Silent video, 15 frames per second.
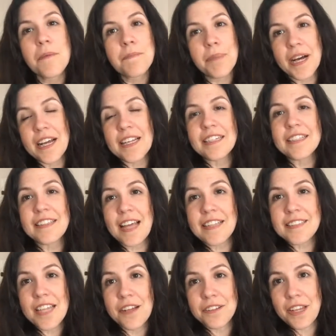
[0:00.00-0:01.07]
But
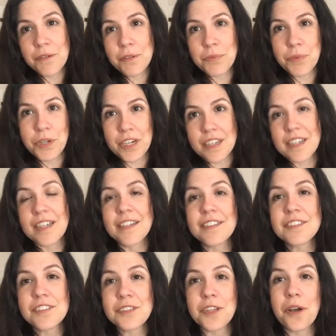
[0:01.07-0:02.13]
that's how that would work.
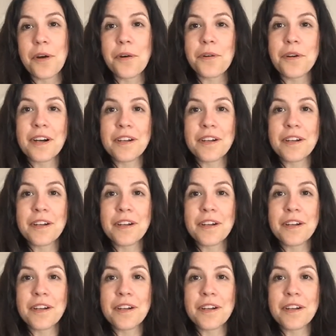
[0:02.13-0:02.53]
So